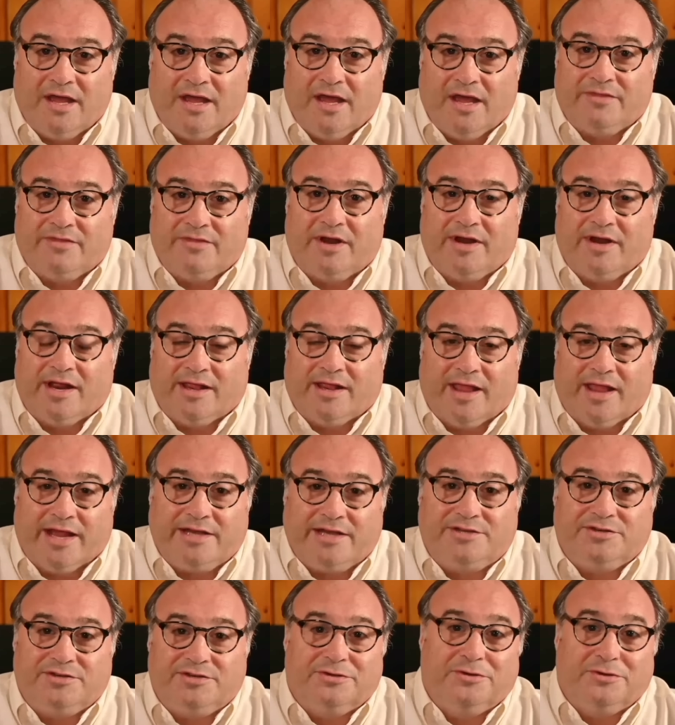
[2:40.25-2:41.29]
I thought I
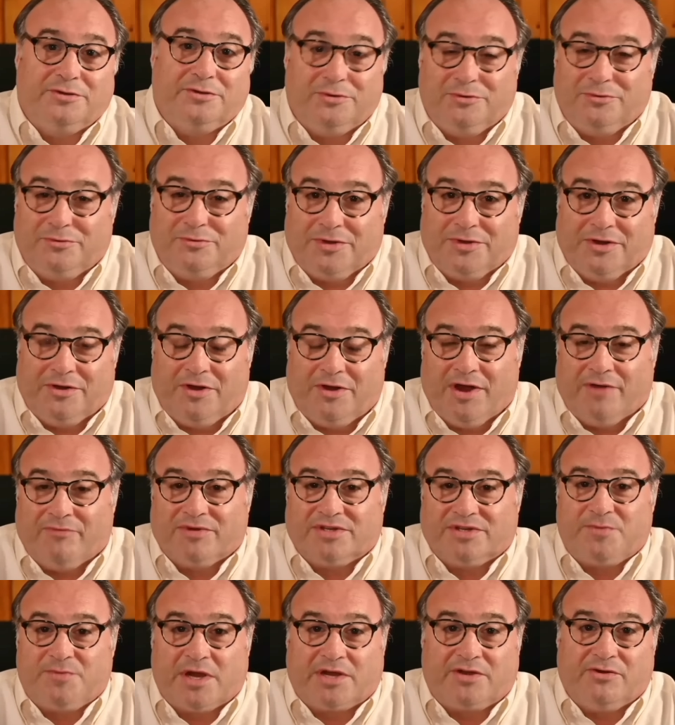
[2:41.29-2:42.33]
liked you. You know, I
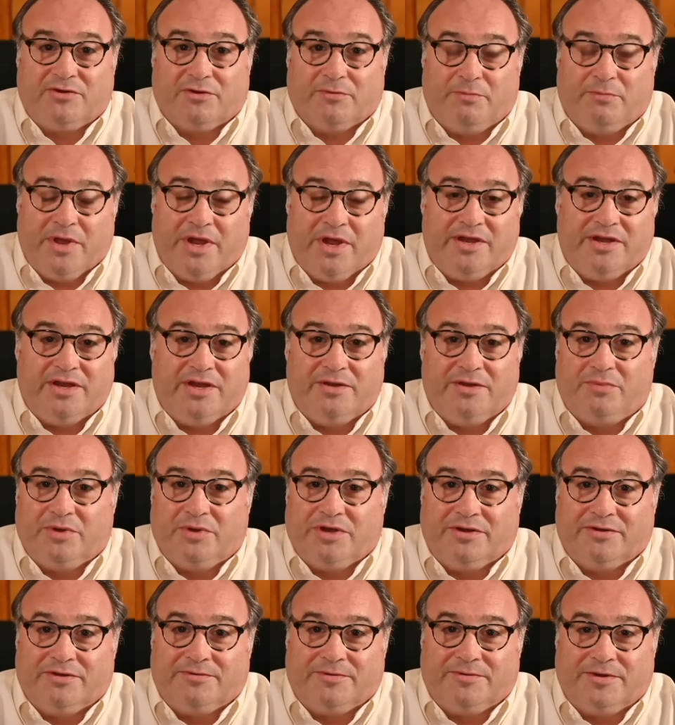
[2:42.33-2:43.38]
respect your opinion, but
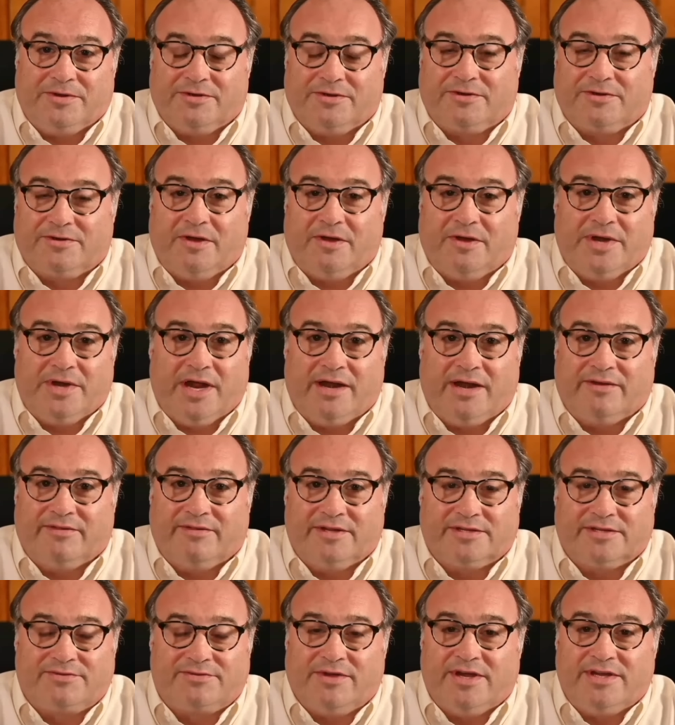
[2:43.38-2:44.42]
you're you're coming out of
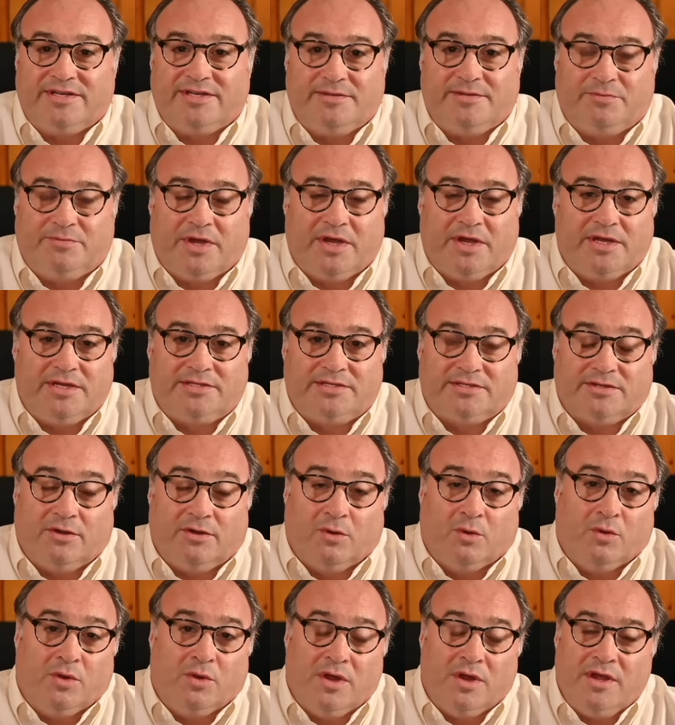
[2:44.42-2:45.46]
this crazy place.
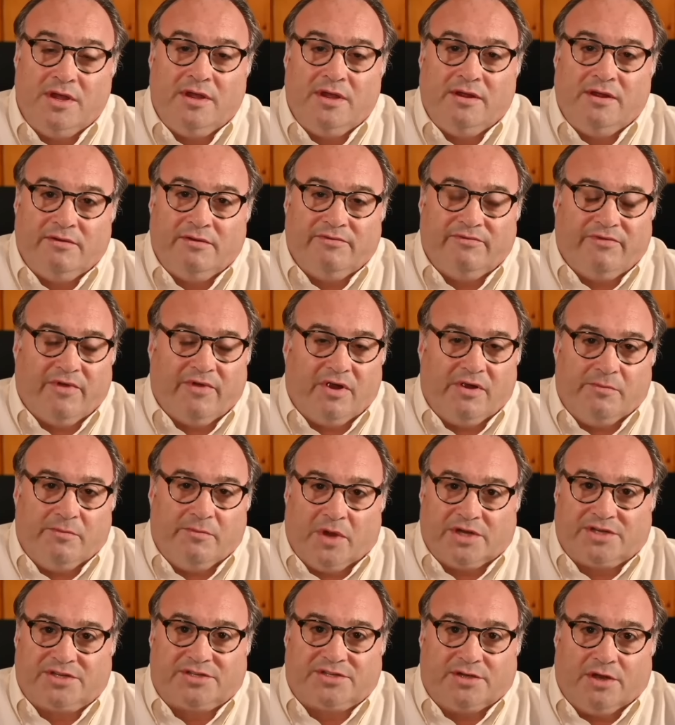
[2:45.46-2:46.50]
So very
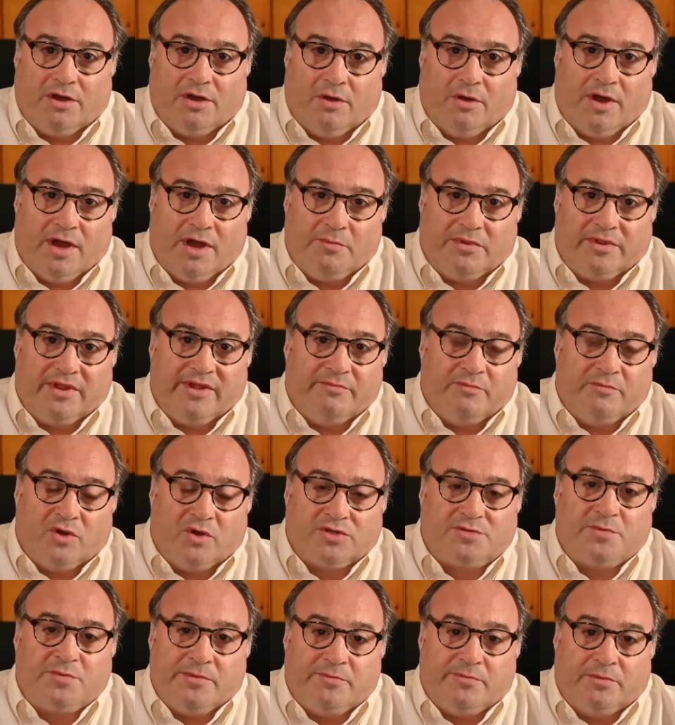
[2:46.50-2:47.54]
much so. I believe
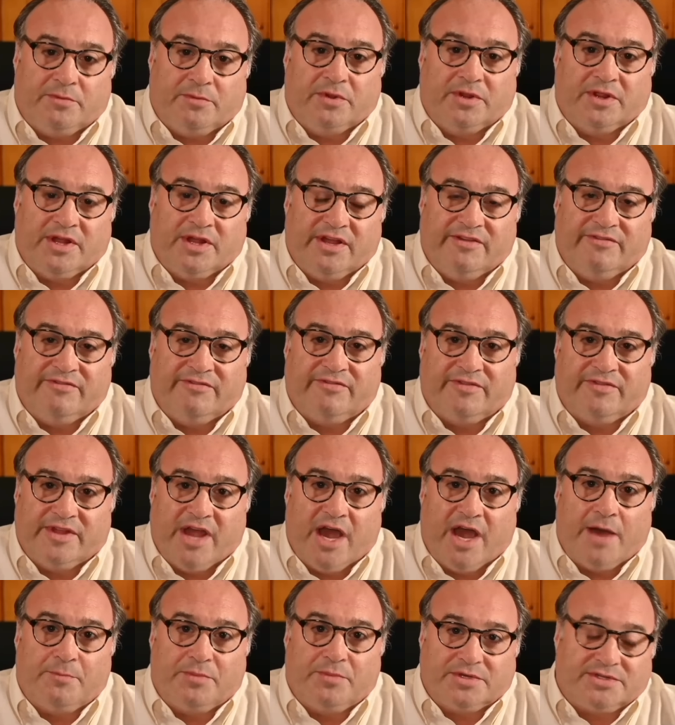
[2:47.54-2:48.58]
most people believe the
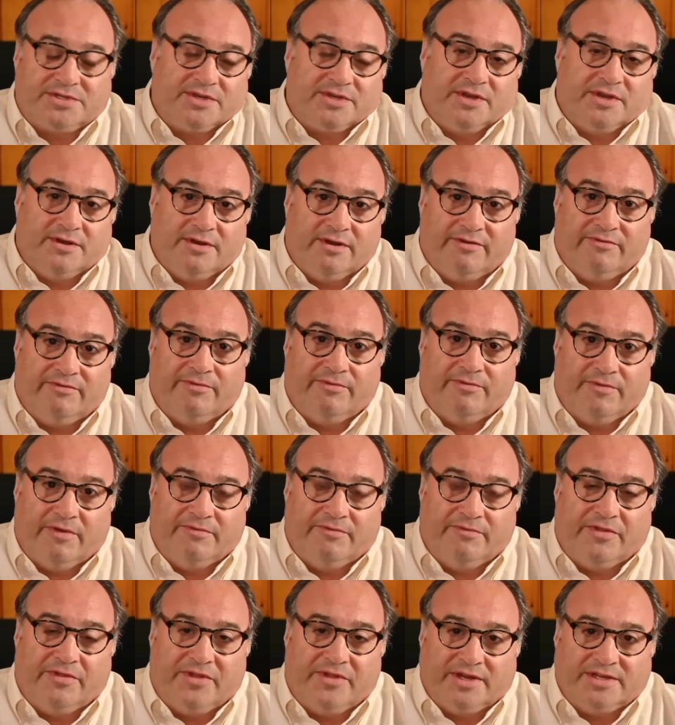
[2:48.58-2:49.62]
opposite of, of
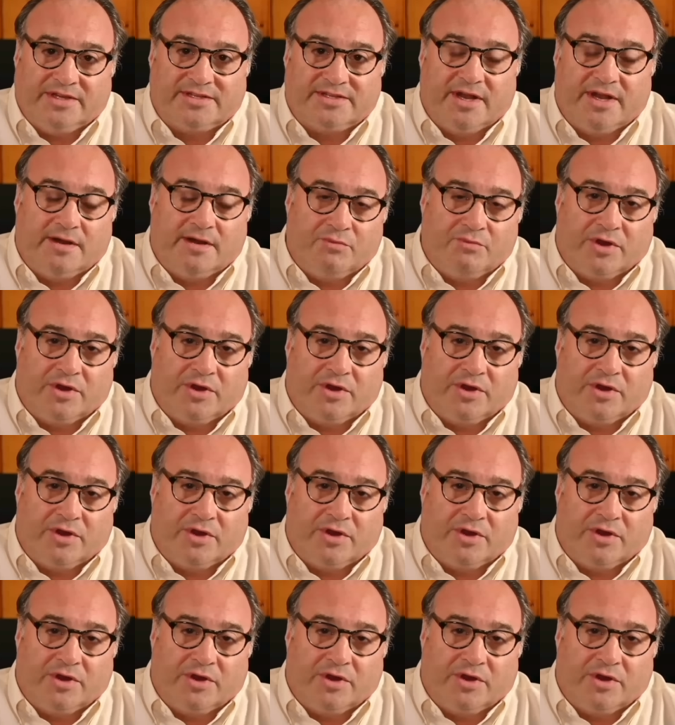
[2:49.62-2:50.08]
the things that I'm